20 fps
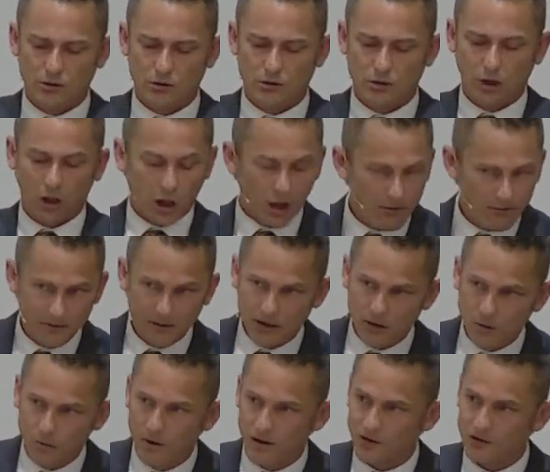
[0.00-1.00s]

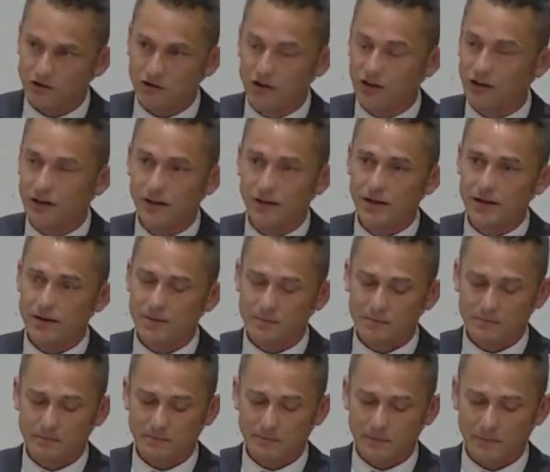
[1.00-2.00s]
loving what is good
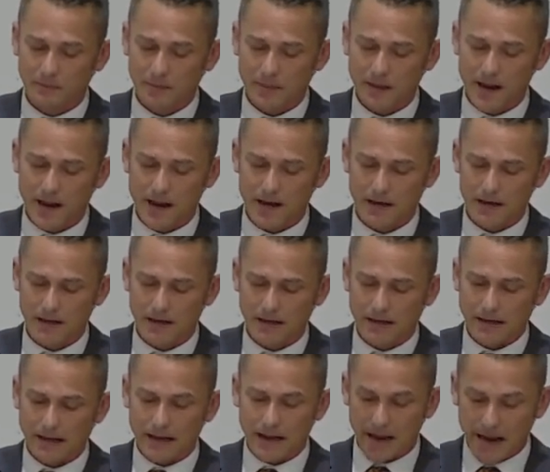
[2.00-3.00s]
and
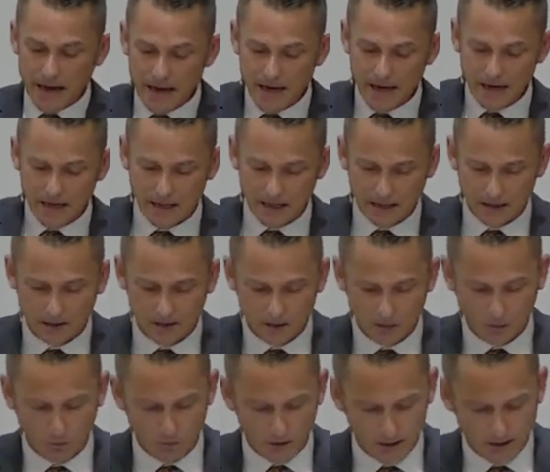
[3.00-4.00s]
hating
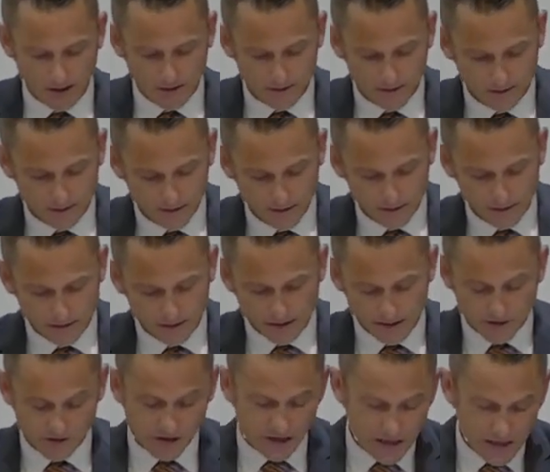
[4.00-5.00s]
what
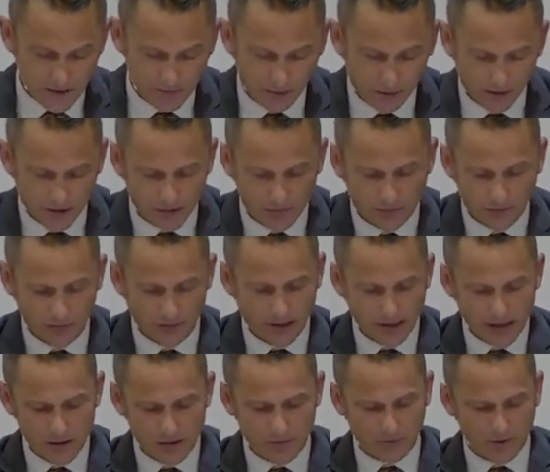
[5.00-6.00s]
is evil and
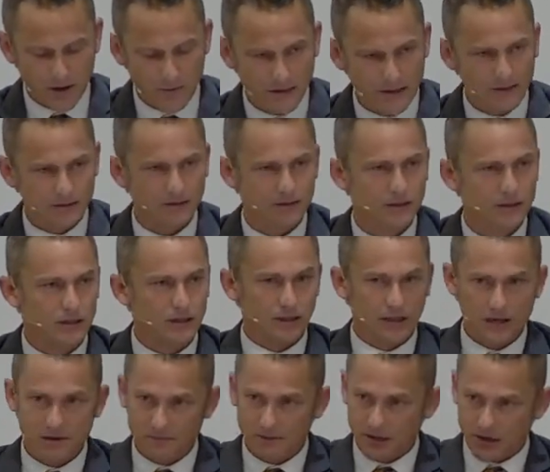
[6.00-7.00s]
fleeing from it,
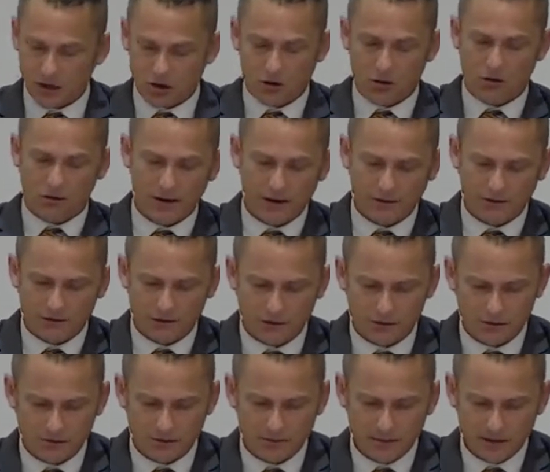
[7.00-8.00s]
living according
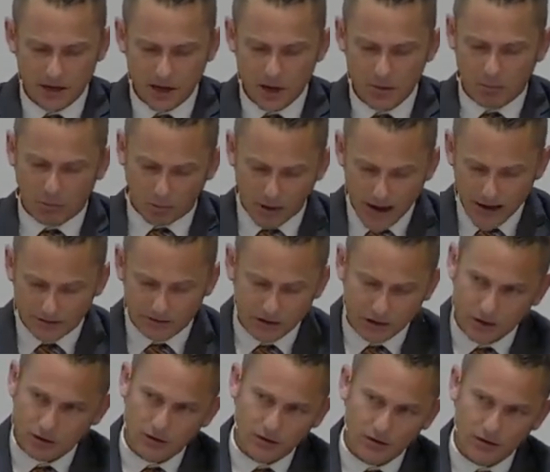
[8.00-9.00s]
to
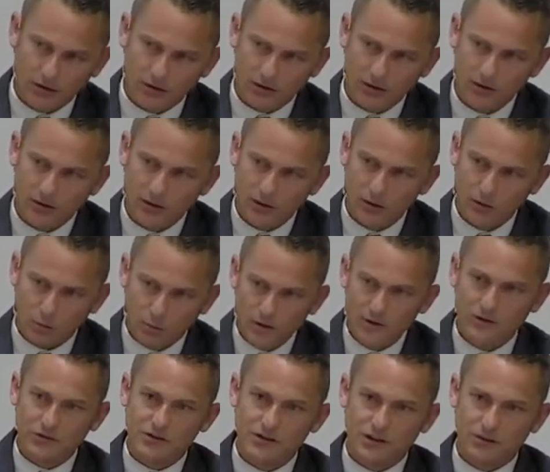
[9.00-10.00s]
practical
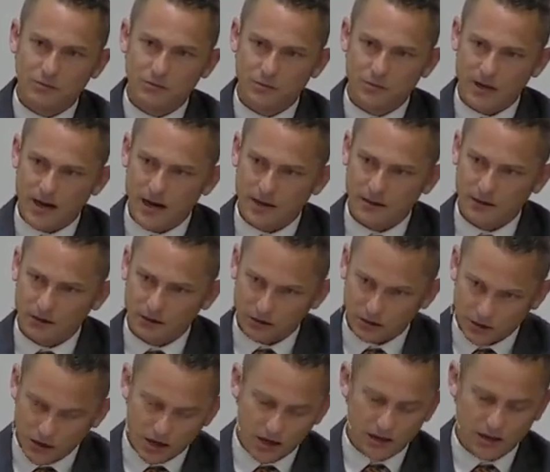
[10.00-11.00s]
wisdom
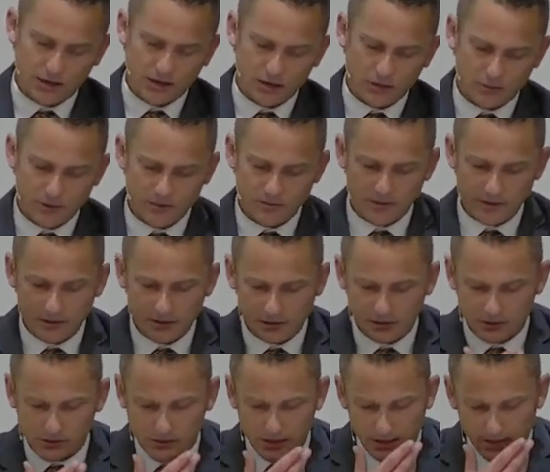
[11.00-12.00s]
that God
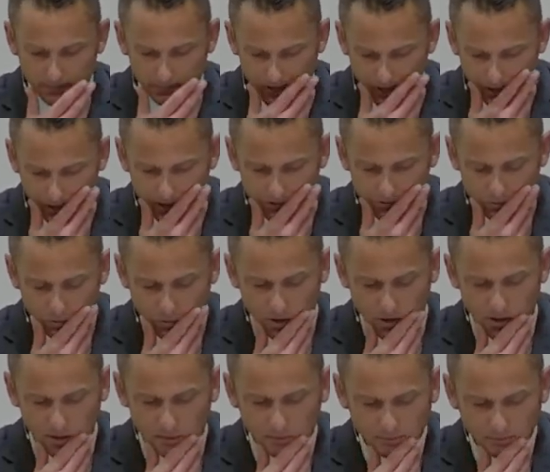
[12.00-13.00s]
reveals in His
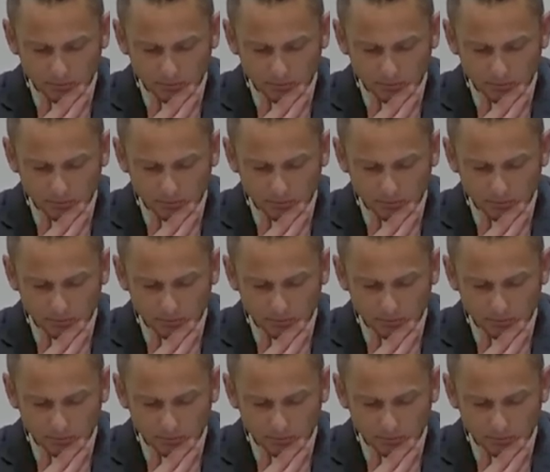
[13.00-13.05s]
Word.